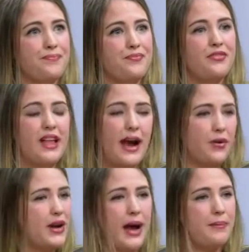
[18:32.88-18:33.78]
flower
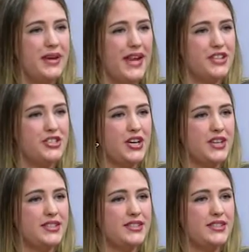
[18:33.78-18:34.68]

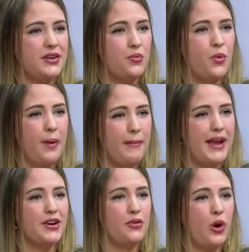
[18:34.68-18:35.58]
combinations and what
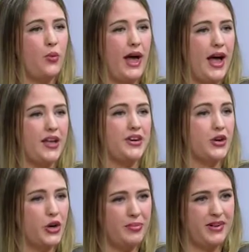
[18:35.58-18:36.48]
might grow well in an
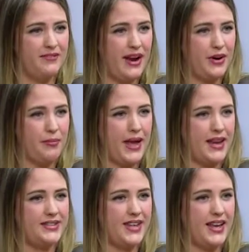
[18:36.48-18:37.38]
urban
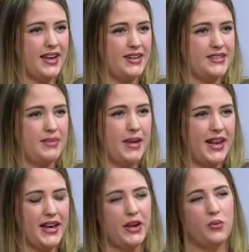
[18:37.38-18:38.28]
environment, and
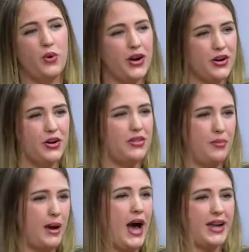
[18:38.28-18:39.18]
depending on where the
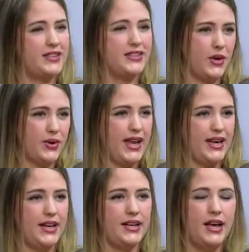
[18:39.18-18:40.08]
pot is
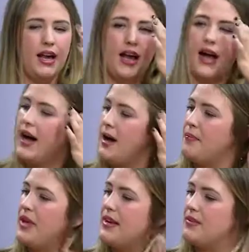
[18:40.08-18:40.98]
located.
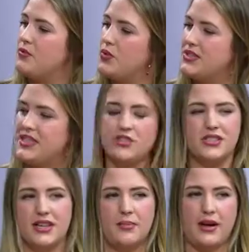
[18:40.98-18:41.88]
And what's
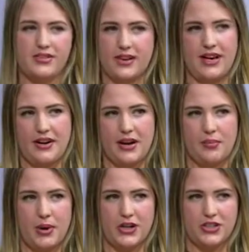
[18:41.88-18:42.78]
interesting about Downtown
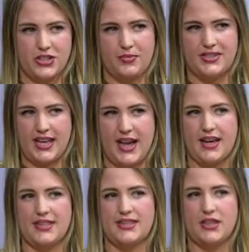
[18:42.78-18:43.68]
Akron Partnership is
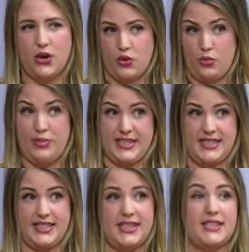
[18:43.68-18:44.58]
that it's local
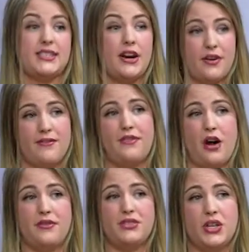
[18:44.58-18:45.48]
businesses that are
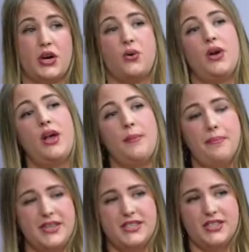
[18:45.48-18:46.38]
involved. So
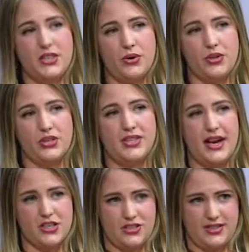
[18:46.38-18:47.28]
business owners
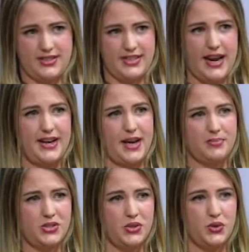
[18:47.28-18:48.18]
actually sign
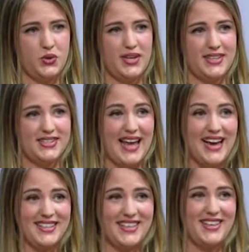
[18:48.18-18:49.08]
up to get
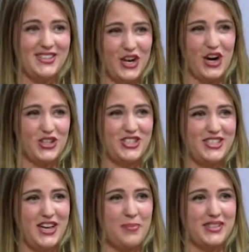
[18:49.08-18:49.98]
assigned to these R.G.
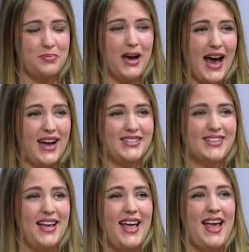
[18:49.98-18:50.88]
Thomas
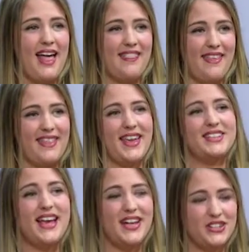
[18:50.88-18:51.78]
pots, and then they
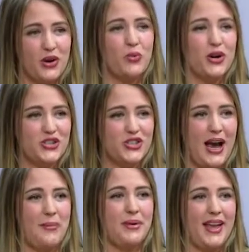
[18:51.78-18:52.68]
attend our
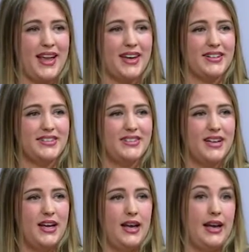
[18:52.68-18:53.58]
workshop, and
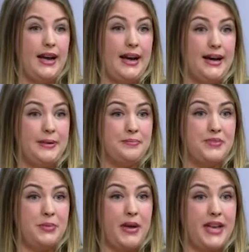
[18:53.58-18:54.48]

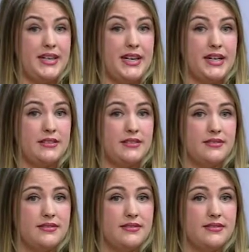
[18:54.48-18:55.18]
depending